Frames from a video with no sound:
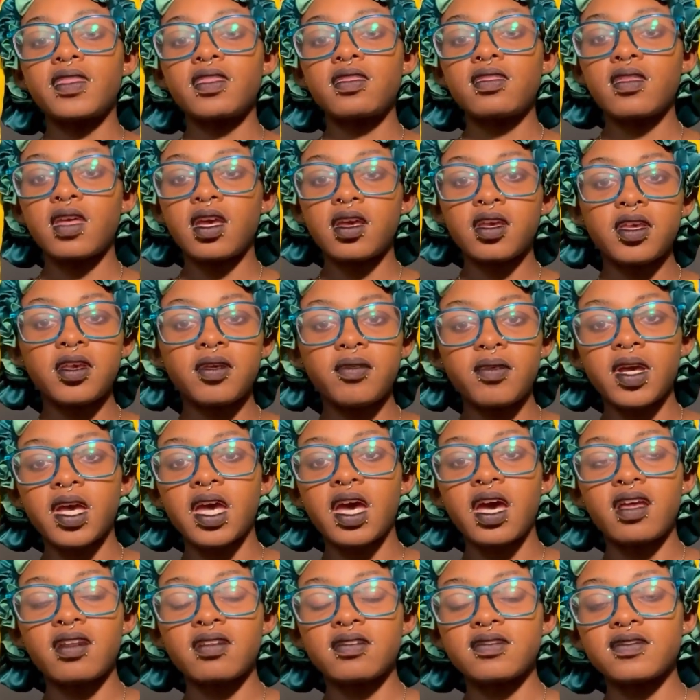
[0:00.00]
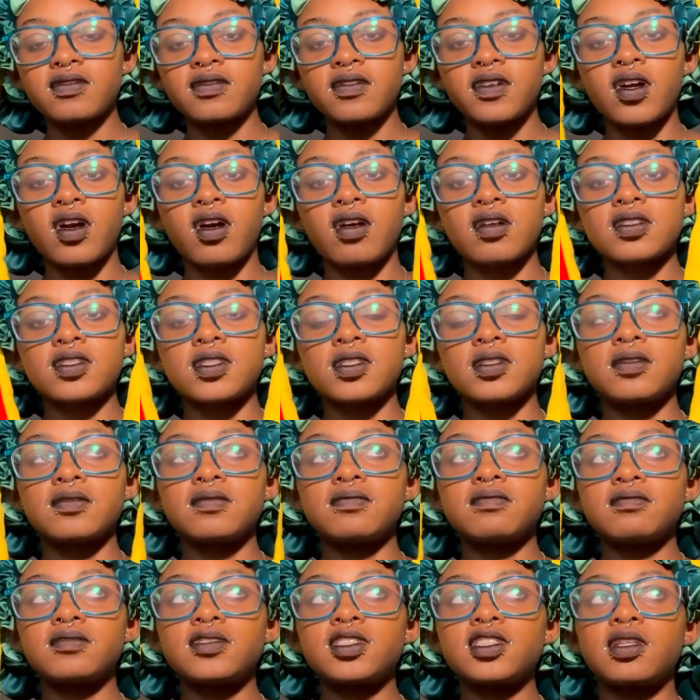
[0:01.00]
thank you again for
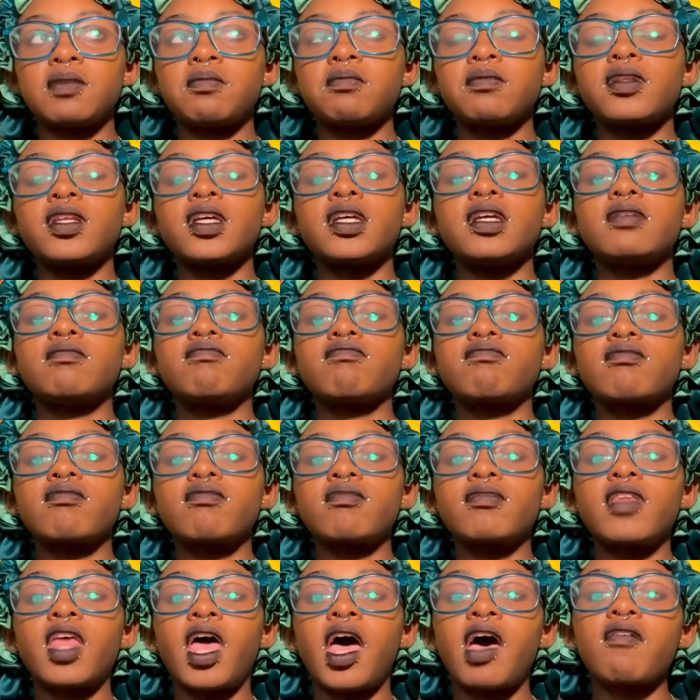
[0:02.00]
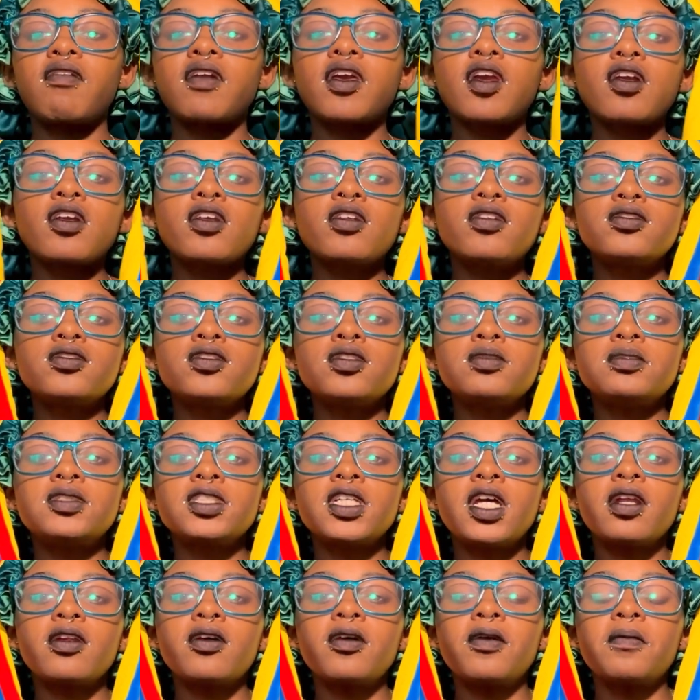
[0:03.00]
also simply having your YouTube
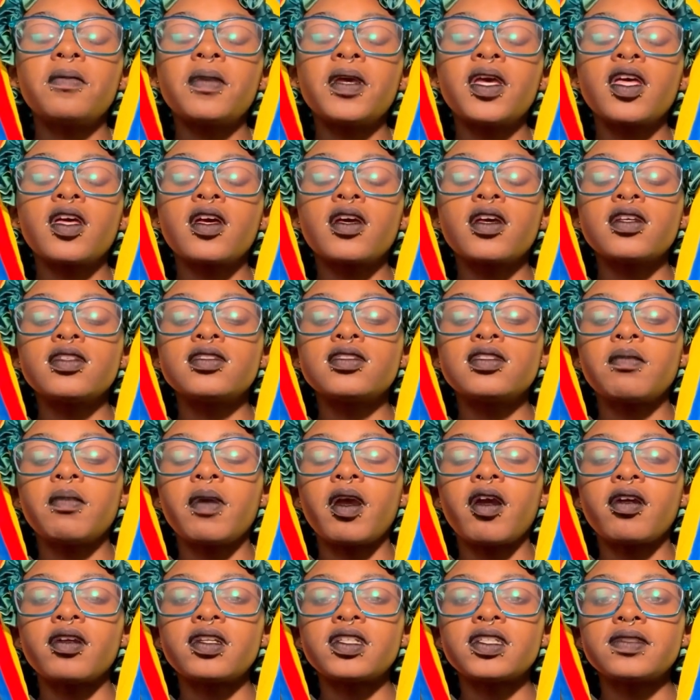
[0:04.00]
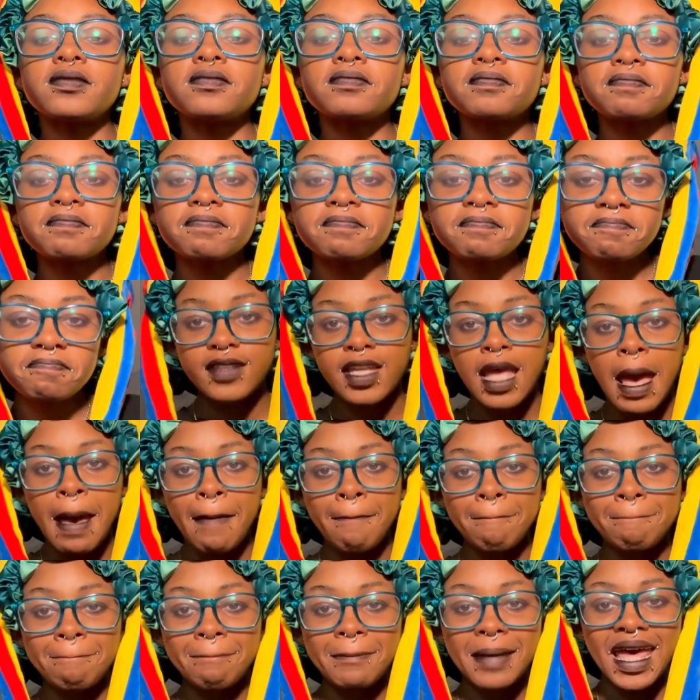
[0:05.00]
channel and being a good Samaritan.
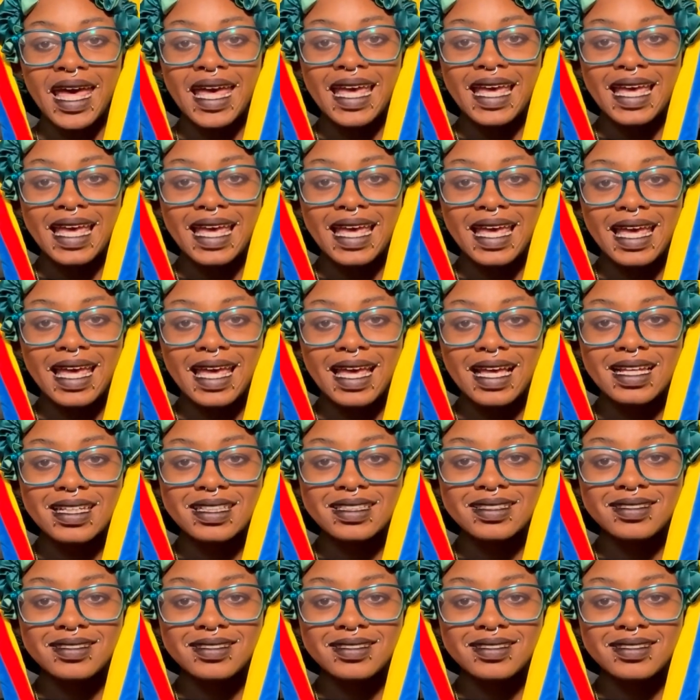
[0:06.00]
Bye.